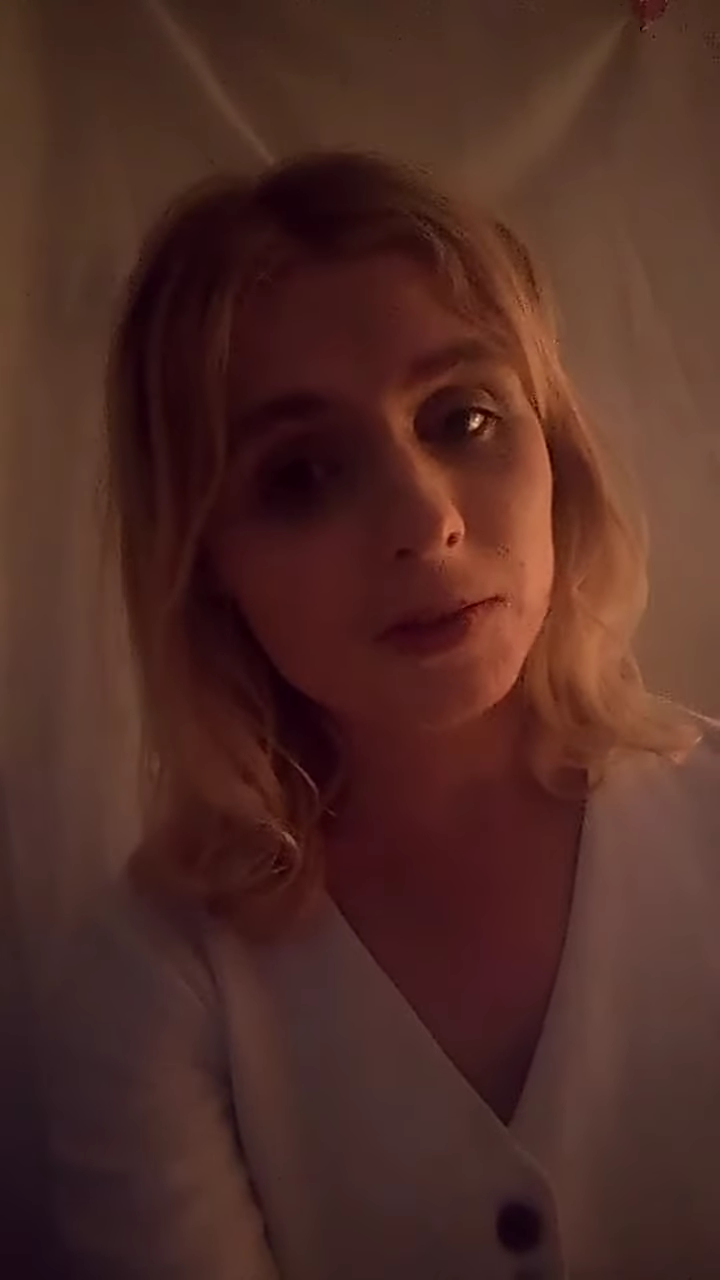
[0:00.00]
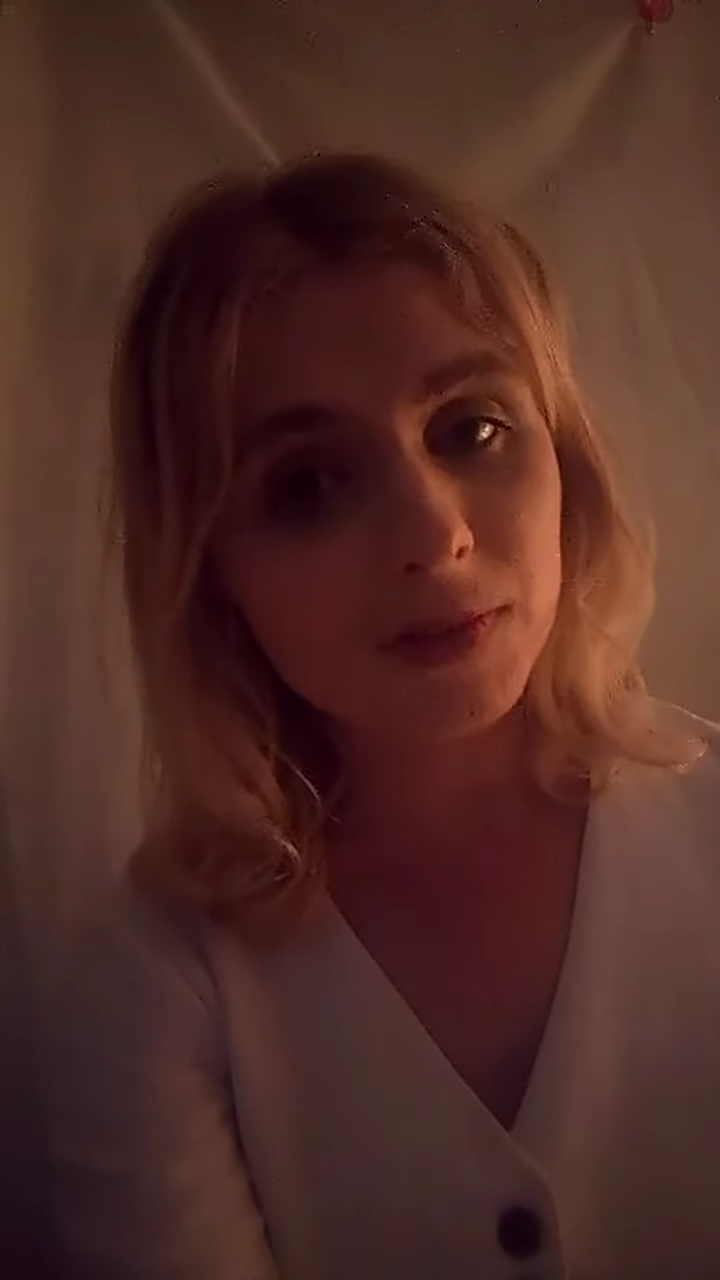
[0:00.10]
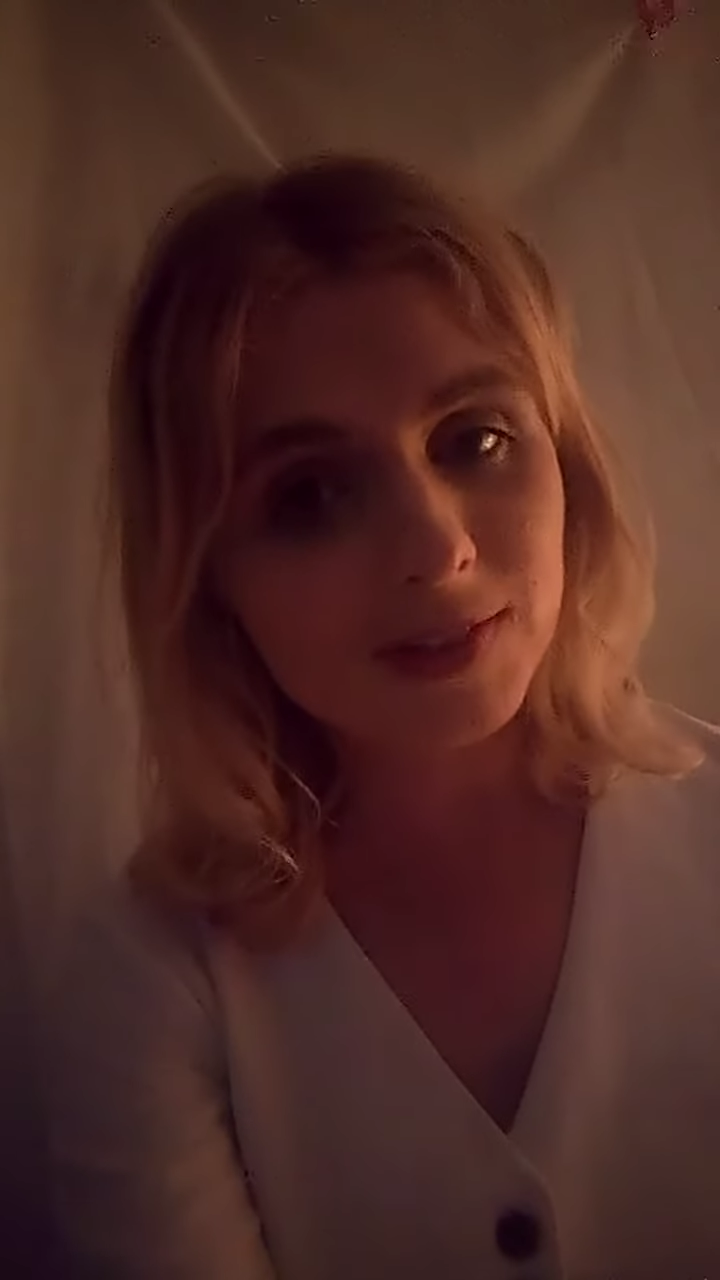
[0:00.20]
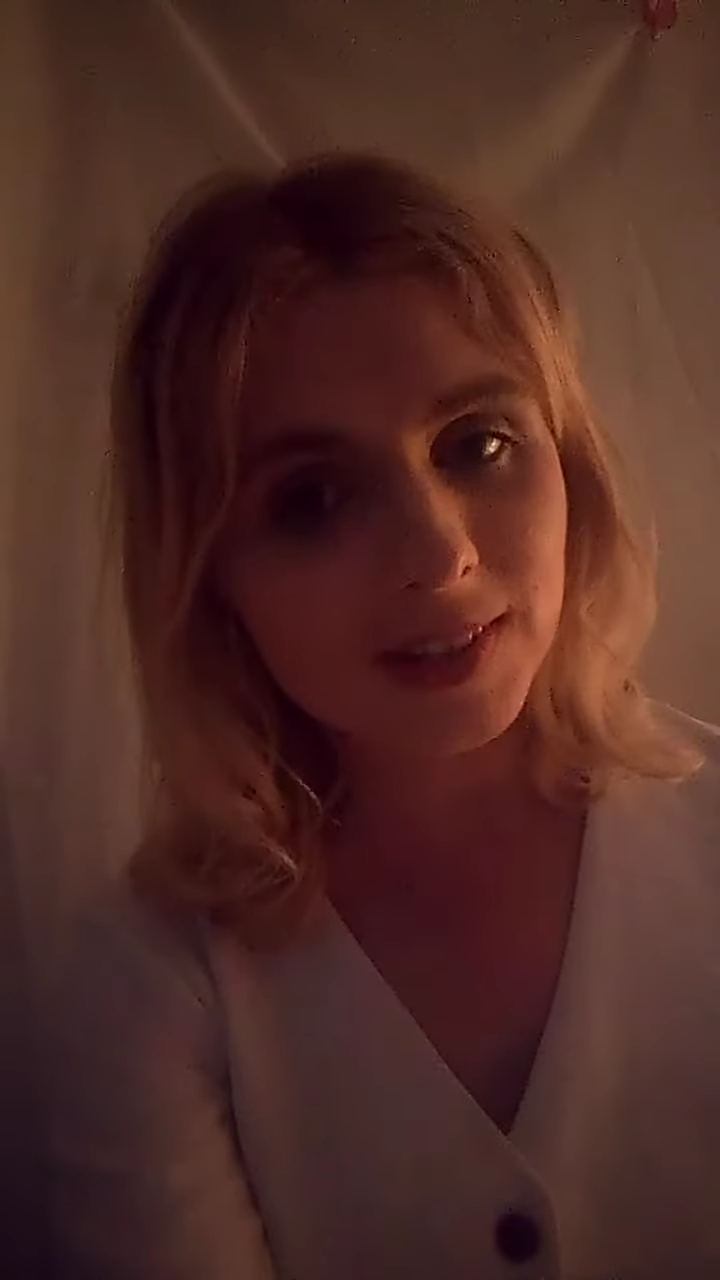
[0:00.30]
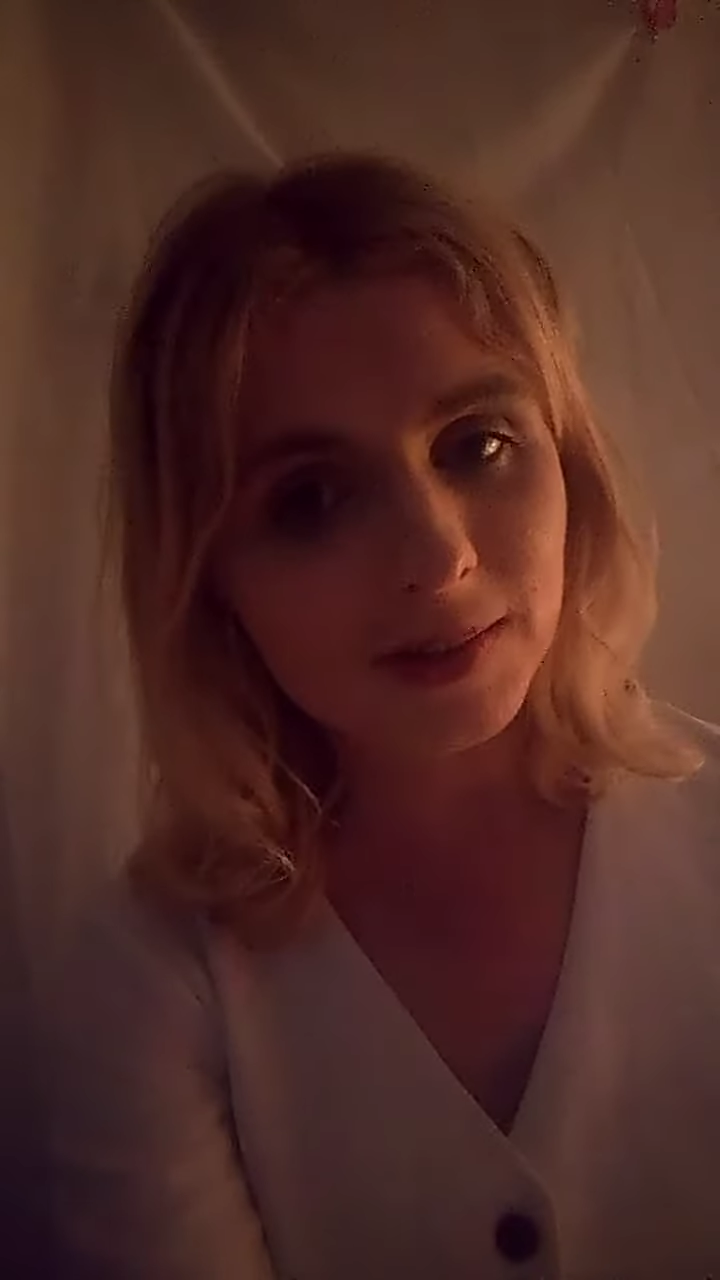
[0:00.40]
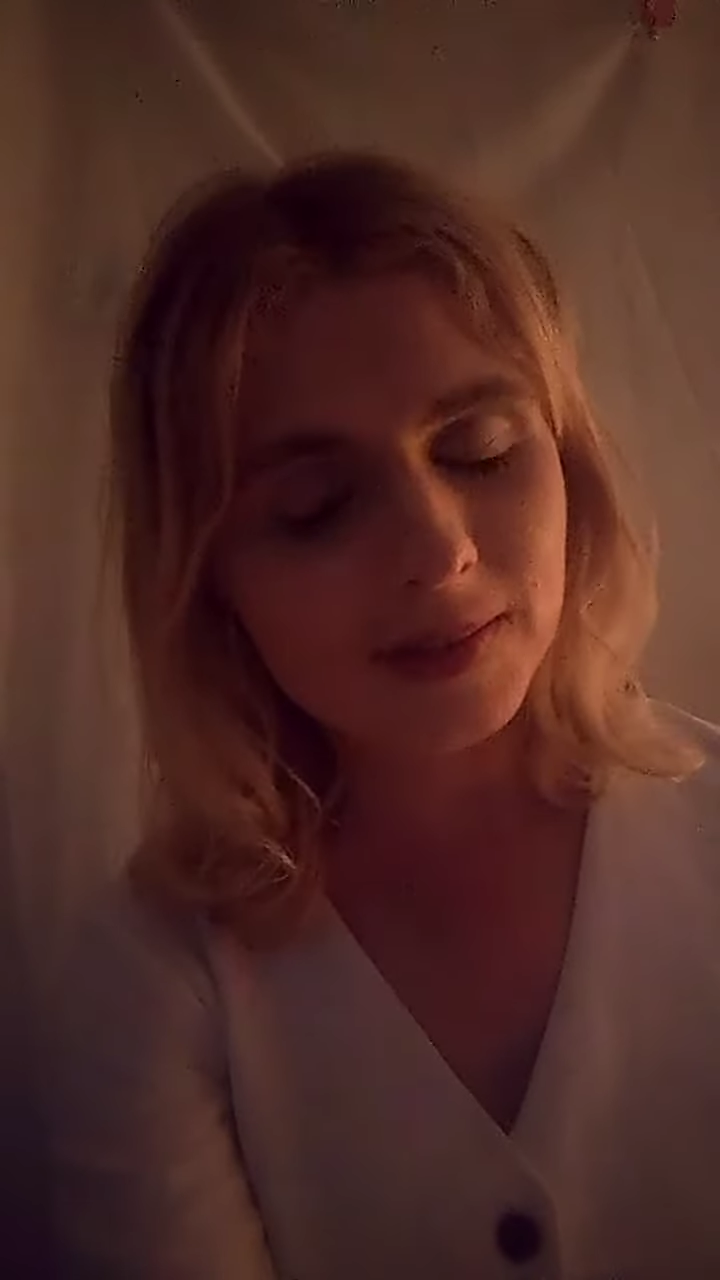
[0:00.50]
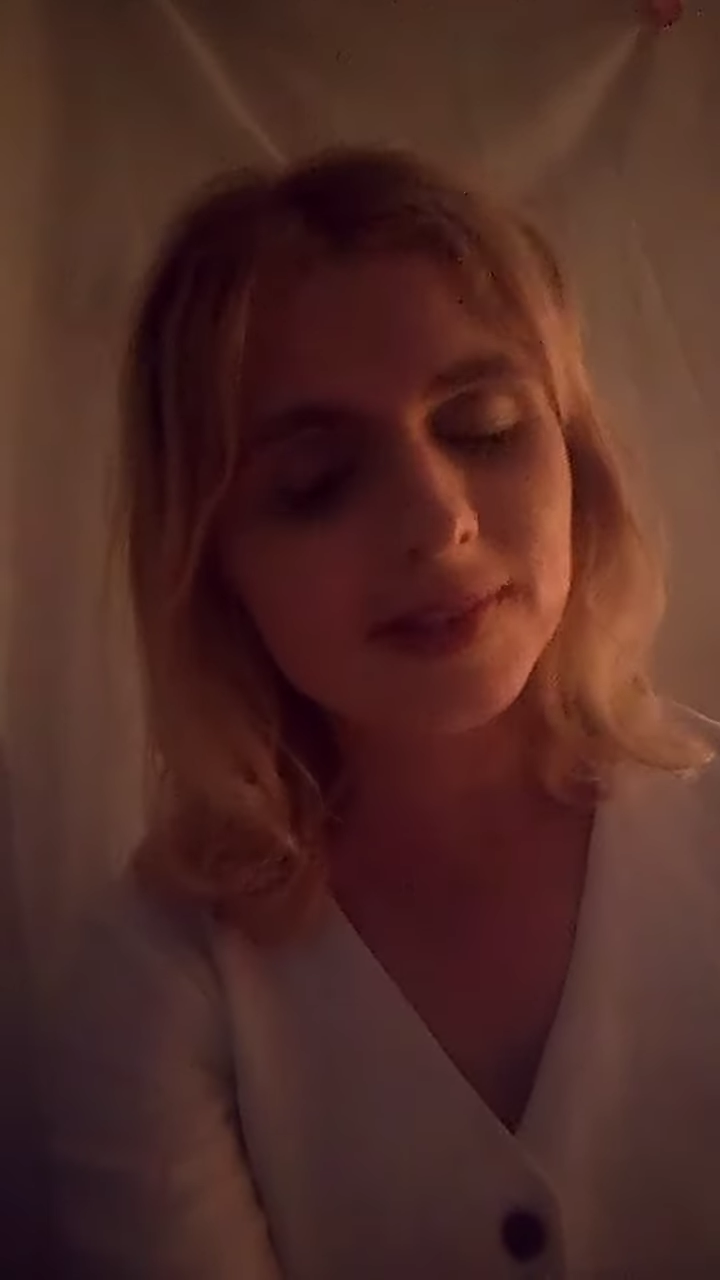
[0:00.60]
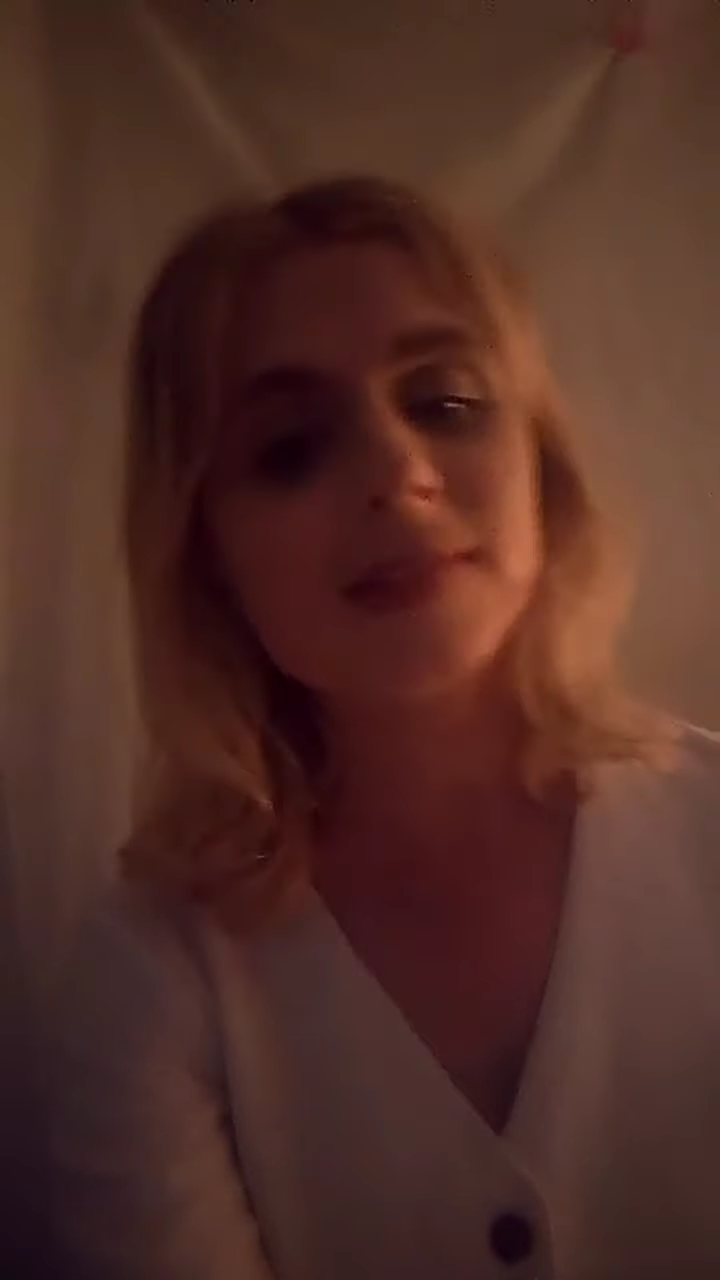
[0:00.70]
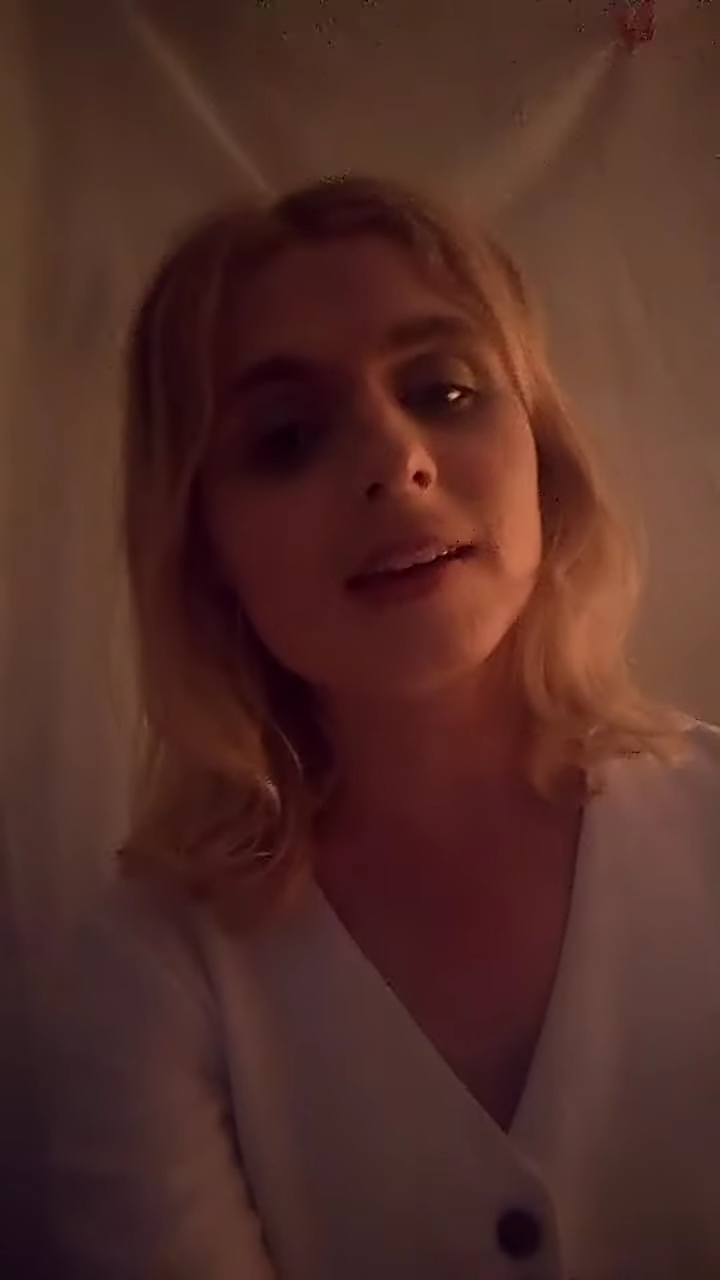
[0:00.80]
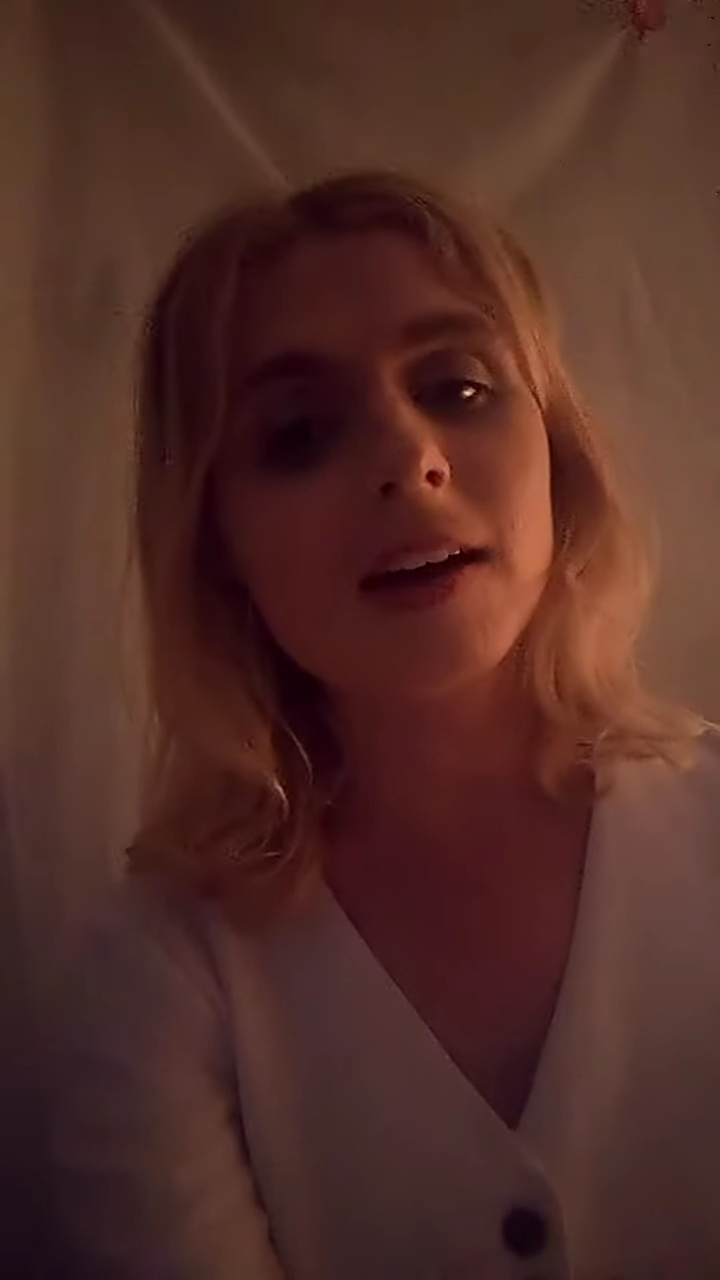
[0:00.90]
videos